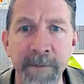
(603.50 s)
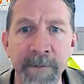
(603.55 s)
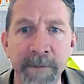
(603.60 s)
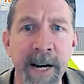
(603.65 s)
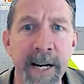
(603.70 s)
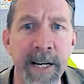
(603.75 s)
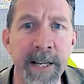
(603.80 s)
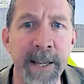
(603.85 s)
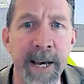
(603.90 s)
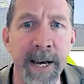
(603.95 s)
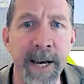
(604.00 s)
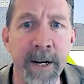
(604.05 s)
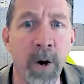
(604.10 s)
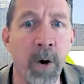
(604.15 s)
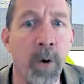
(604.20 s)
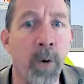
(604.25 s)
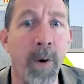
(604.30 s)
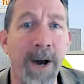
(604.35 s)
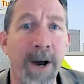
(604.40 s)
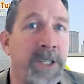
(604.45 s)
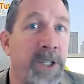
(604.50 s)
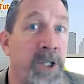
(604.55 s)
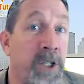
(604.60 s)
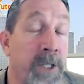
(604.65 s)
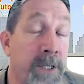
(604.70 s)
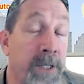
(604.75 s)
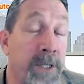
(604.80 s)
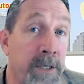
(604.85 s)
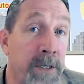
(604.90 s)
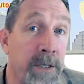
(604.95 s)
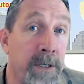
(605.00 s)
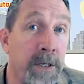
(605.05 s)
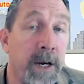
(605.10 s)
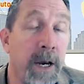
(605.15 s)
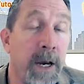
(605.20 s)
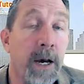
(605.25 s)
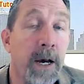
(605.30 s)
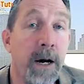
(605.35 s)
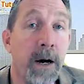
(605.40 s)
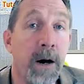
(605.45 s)
find that questions
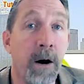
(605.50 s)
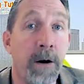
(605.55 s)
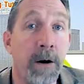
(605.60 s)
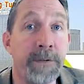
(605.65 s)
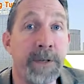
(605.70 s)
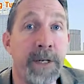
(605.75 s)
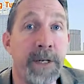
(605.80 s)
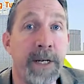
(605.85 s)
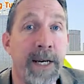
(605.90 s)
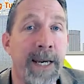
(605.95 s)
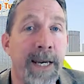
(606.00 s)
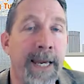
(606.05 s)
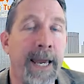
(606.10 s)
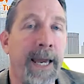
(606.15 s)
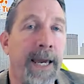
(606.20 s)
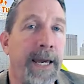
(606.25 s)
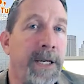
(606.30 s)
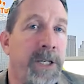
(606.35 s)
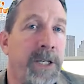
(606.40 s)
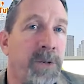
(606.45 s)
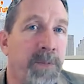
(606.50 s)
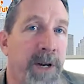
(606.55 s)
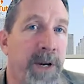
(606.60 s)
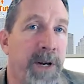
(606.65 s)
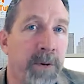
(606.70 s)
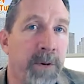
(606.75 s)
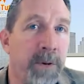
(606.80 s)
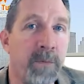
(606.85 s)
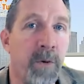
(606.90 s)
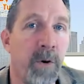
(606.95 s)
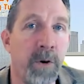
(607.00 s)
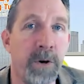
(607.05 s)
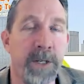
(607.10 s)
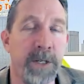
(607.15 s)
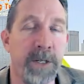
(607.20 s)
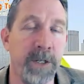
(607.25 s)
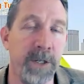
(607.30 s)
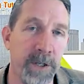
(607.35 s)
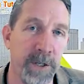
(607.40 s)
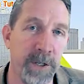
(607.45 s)
often engage people more
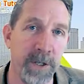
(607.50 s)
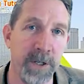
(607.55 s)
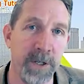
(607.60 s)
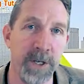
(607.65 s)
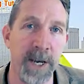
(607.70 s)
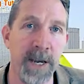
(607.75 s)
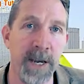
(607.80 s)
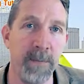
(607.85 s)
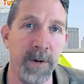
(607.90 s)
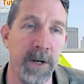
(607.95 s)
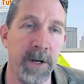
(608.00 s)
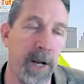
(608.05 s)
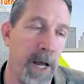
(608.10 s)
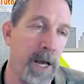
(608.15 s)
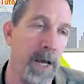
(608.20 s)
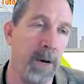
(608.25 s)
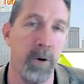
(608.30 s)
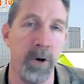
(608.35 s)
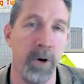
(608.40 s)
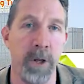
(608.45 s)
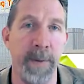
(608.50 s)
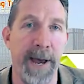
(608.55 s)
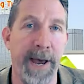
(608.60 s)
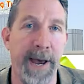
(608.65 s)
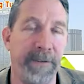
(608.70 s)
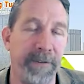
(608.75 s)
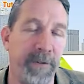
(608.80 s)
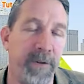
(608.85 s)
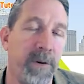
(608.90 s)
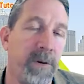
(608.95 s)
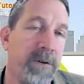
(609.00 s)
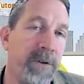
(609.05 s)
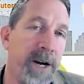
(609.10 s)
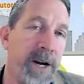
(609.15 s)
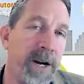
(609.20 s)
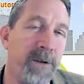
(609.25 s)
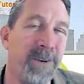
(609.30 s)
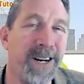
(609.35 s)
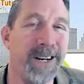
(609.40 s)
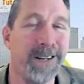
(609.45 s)
than just a statement, hey, we're the best,
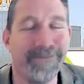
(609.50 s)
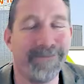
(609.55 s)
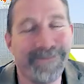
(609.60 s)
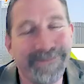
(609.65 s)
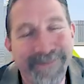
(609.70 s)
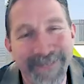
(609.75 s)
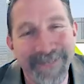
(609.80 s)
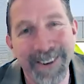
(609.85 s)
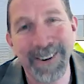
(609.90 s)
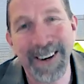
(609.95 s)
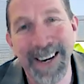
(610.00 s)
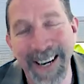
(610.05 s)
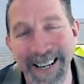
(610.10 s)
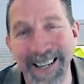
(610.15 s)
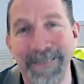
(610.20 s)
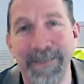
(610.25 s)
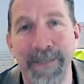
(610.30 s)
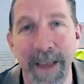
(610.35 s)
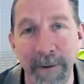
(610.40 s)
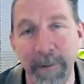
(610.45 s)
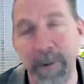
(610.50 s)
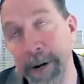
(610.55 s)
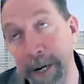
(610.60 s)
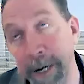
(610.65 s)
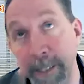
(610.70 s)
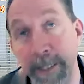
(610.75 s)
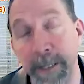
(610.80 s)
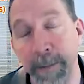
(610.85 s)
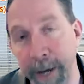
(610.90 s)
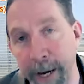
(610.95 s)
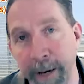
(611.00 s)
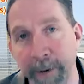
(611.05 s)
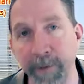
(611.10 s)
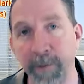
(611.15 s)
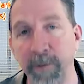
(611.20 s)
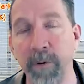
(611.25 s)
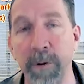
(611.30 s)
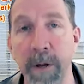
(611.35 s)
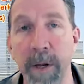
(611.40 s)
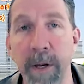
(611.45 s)
right? Well, okay, everybody's the
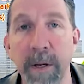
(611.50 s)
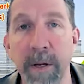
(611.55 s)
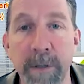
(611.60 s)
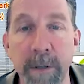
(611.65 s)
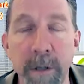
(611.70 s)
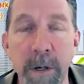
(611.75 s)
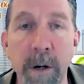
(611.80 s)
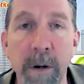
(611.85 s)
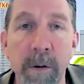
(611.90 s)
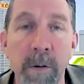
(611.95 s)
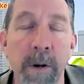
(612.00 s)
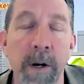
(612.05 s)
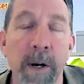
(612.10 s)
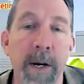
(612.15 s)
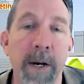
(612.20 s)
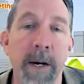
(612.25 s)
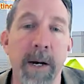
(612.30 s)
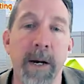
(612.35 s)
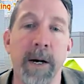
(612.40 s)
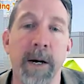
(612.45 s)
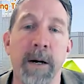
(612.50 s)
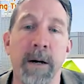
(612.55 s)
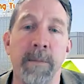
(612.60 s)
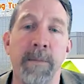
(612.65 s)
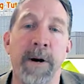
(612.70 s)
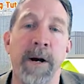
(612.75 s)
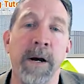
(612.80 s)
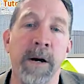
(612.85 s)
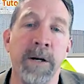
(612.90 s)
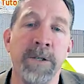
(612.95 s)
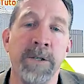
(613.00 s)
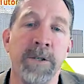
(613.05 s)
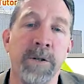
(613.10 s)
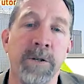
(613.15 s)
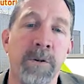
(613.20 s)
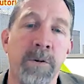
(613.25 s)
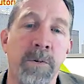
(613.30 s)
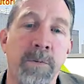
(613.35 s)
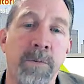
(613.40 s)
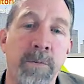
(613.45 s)
best. So I
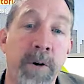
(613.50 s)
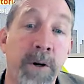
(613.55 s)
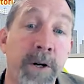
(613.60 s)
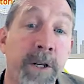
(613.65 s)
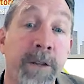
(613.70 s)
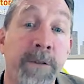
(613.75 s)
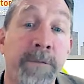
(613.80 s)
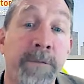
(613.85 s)
also put in the